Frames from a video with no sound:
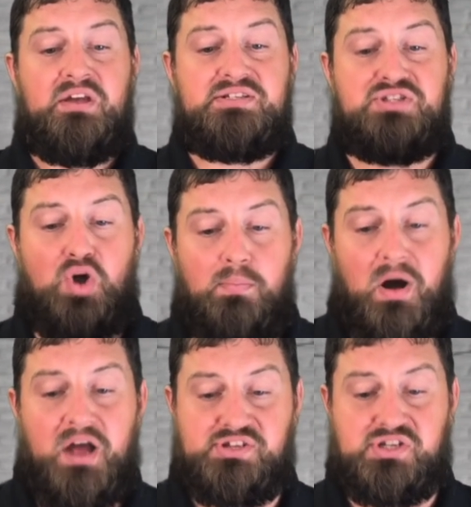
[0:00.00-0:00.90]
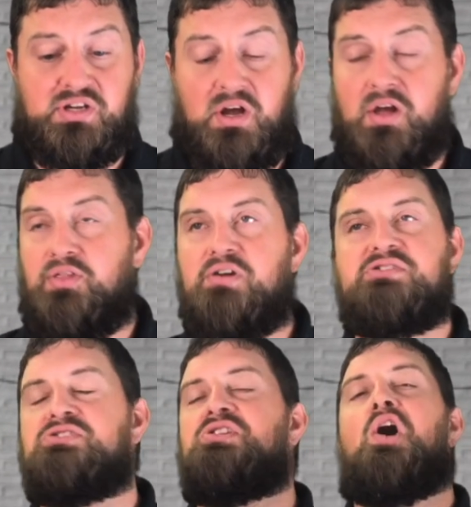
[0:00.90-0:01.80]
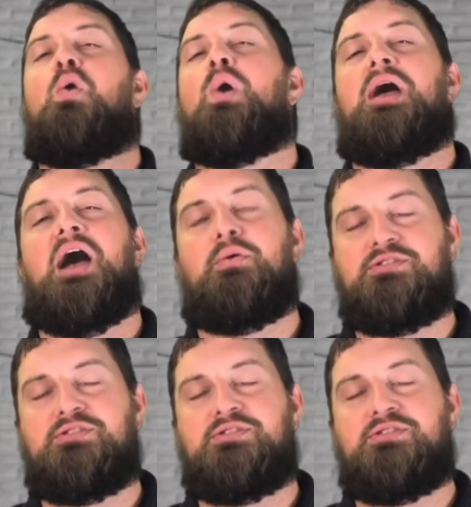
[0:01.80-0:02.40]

so much. There's no way I